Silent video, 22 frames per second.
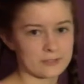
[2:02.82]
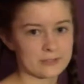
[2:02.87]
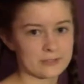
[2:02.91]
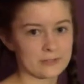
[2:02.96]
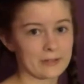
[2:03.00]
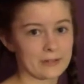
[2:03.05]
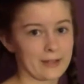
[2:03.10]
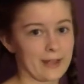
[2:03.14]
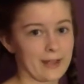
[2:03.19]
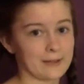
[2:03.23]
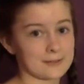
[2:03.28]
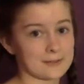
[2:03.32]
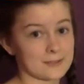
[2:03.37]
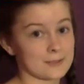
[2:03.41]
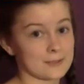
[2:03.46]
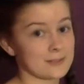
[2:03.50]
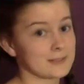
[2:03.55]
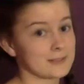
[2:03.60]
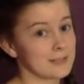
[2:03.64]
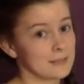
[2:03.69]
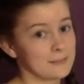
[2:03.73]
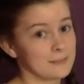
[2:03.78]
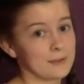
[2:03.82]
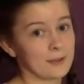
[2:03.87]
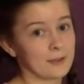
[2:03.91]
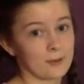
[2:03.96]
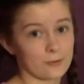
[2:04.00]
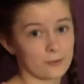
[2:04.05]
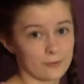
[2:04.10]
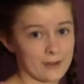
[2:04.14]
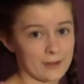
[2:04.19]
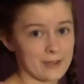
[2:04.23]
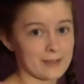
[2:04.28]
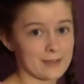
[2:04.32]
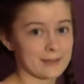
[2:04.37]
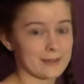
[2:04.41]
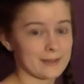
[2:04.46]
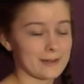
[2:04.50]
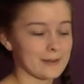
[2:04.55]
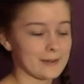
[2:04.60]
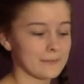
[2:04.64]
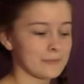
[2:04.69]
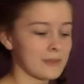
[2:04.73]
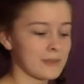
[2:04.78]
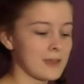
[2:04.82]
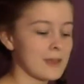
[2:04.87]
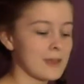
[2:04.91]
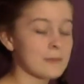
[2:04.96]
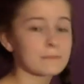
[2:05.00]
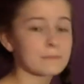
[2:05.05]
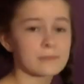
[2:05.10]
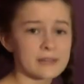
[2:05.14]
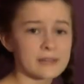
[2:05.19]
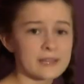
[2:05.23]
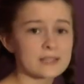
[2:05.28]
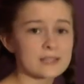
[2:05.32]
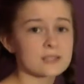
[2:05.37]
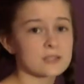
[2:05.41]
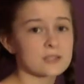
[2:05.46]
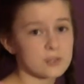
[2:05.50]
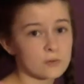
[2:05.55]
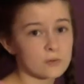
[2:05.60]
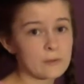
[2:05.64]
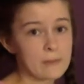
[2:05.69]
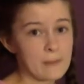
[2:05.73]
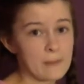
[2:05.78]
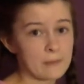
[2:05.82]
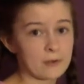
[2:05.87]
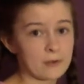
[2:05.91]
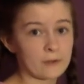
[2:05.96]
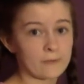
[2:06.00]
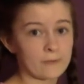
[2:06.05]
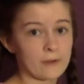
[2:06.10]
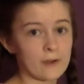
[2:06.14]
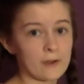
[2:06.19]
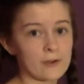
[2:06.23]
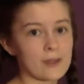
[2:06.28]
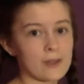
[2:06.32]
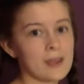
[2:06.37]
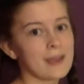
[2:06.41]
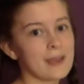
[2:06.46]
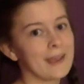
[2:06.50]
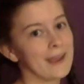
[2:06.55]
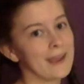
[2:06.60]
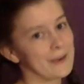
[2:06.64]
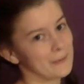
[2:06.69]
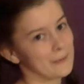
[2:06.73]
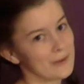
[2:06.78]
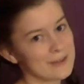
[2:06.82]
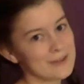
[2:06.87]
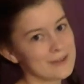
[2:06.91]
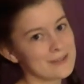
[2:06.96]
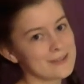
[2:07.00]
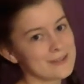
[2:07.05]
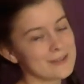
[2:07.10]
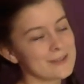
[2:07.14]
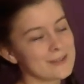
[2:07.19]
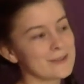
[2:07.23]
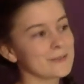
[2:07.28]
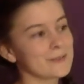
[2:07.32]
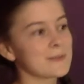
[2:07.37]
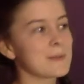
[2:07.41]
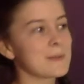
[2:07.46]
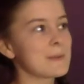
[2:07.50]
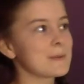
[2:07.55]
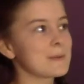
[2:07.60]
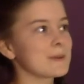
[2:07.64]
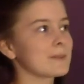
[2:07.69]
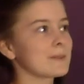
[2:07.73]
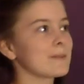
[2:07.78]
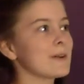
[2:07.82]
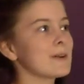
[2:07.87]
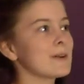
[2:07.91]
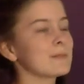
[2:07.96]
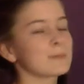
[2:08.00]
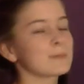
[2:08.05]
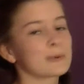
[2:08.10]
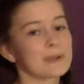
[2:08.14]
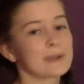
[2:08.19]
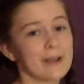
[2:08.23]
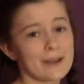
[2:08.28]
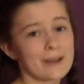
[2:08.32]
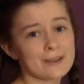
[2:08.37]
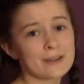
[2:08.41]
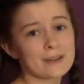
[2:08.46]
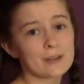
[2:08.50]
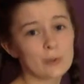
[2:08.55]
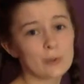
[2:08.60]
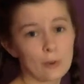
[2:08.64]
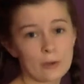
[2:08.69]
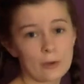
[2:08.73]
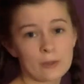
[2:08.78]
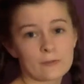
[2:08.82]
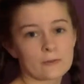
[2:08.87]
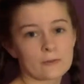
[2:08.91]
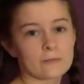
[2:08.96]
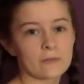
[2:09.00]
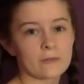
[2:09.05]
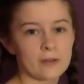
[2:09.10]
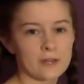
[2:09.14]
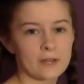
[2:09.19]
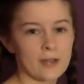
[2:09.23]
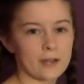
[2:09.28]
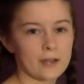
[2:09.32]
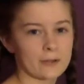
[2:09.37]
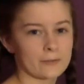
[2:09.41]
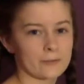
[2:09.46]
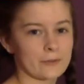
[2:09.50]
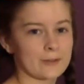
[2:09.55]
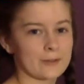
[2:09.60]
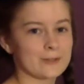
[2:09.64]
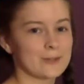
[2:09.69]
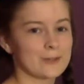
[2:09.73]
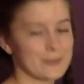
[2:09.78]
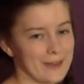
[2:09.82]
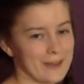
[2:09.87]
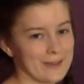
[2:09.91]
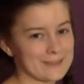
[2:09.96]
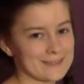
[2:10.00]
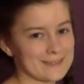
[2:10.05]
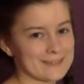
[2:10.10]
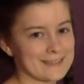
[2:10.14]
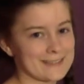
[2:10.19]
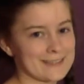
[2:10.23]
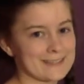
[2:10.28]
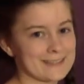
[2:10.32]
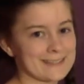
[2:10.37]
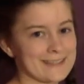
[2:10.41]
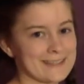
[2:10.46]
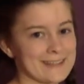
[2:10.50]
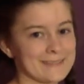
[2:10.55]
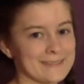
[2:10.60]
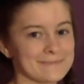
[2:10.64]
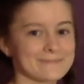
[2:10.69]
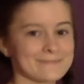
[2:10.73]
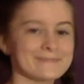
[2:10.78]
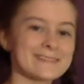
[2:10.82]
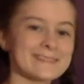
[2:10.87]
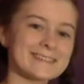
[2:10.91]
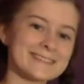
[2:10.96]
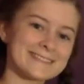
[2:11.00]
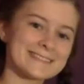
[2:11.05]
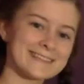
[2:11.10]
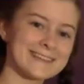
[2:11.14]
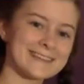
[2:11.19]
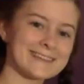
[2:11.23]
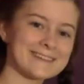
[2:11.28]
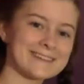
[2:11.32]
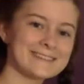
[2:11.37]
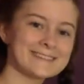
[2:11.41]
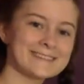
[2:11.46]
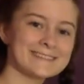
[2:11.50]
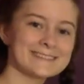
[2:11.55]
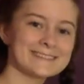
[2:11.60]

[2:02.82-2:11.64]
student council. It's going to be a great year. Please do remember to vote, and when you do, remember to vote Breonna North for Videographer 2016. See you!